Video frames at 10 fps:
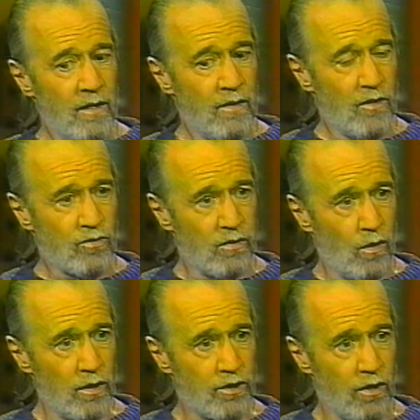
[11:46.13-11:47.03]
they
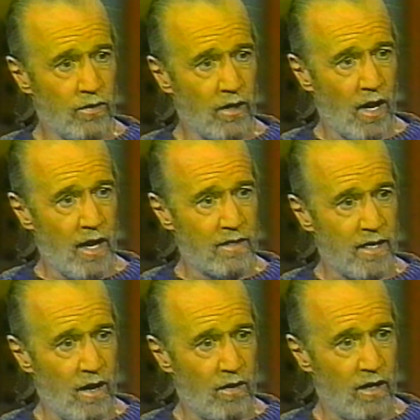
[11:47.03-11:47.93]
slowly turned the light
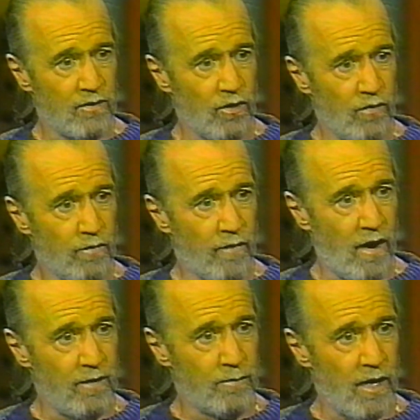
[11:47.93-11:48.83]
down and turned the
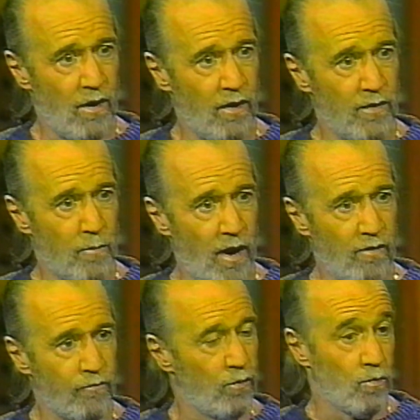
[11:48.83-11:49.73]
volume down on the
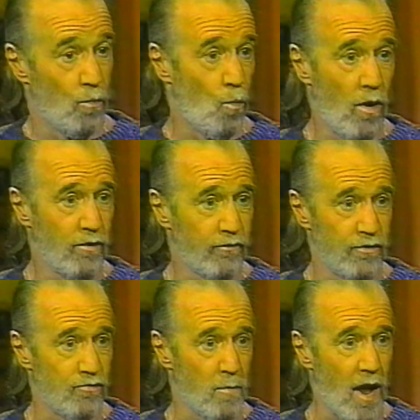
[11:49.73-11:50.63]
microphone. It was a
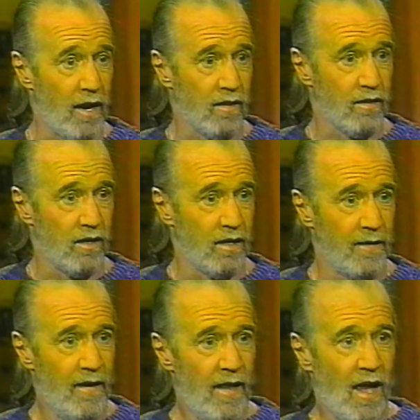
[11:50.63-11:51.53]
wonderfully dramatic thing.
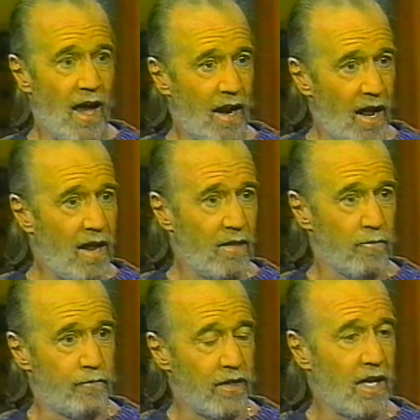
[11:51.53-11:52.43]
And
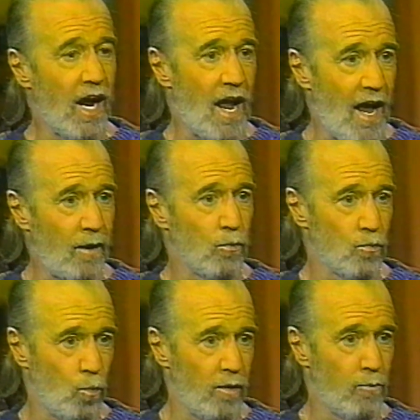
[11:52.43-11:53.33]
the feeling I had
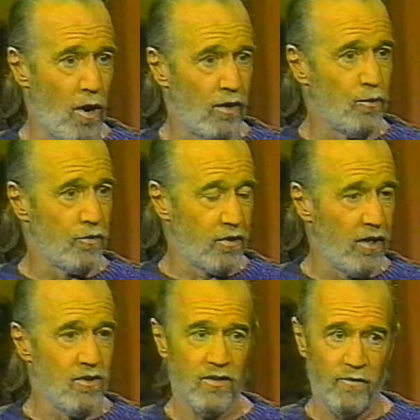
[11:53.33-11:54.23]
was what Martin Luther
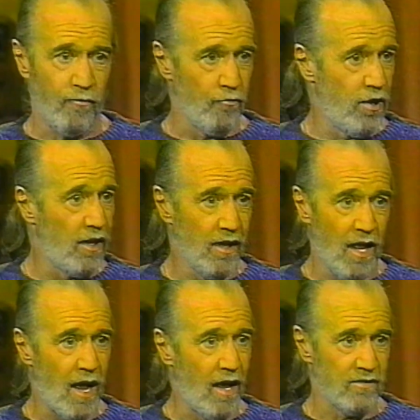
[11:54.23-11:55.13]
King said, free at
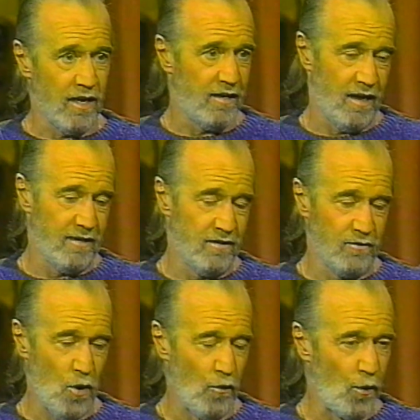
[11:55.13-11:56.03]
last. I
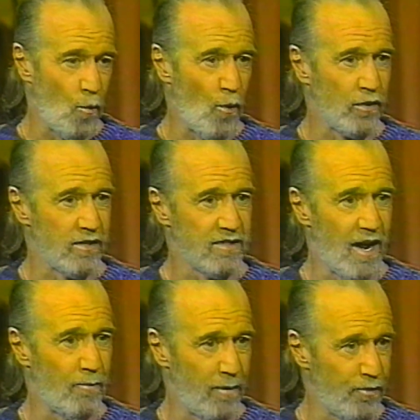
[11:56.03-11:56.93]
didn't know the quote at the
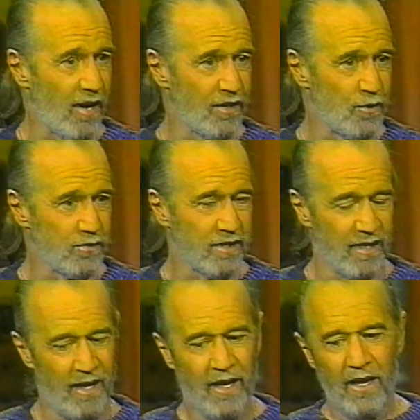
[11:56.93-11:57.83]
time. I probably used
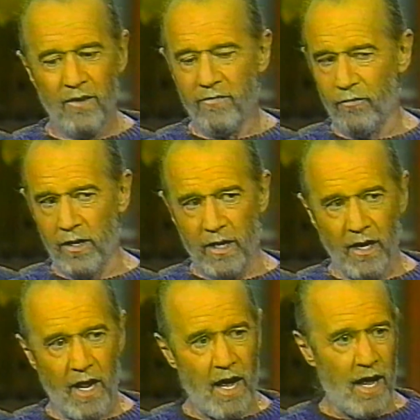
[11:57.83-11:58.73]
it. Free at
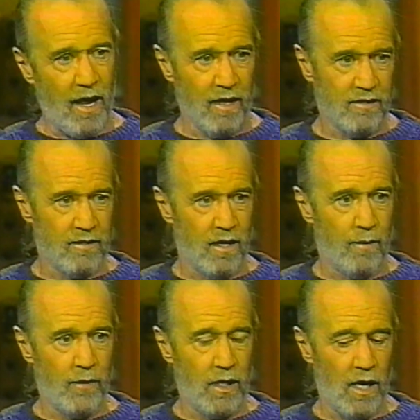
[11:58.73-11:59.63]
last. I mean,